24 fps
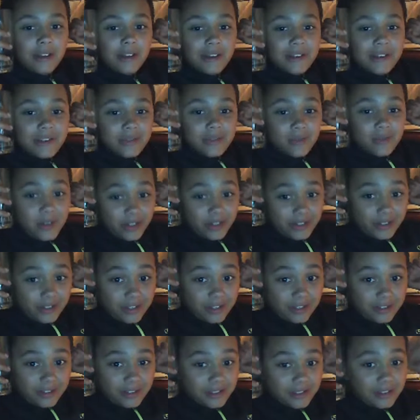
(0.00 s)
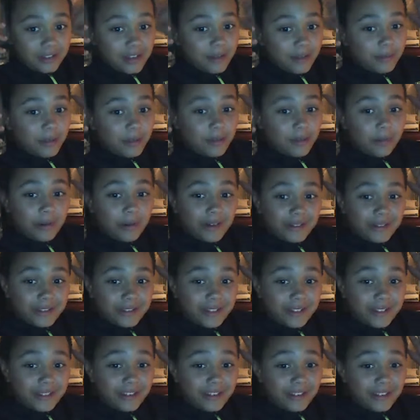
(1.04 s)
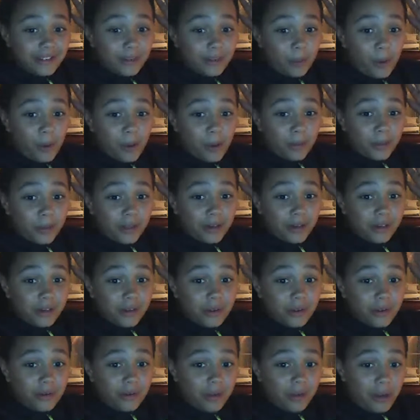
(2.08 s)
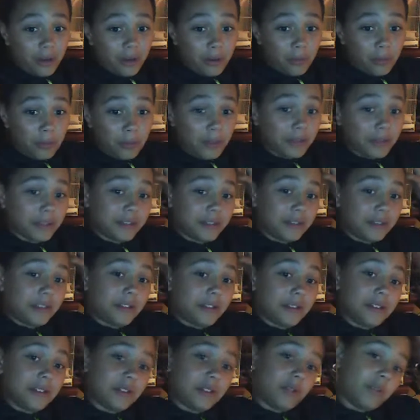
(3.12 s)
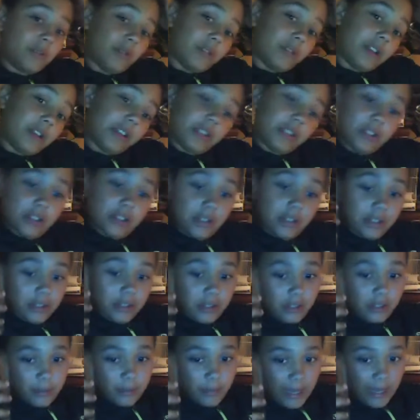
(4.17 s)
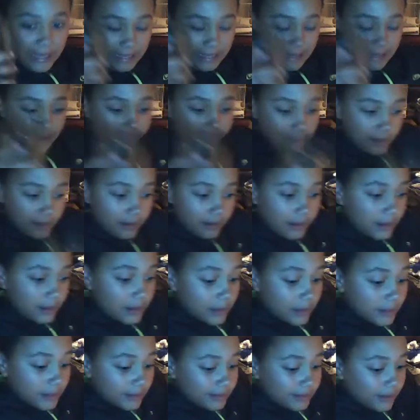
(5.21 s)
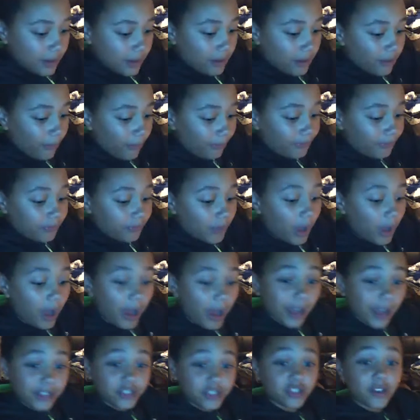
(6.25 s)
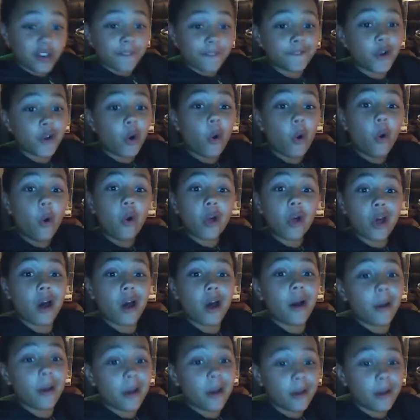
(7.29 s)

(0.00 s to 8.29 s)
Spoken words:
is watching this and seeing me in person, you're probably going to know how big this is in relation to my head. So, I stuffed a whole cup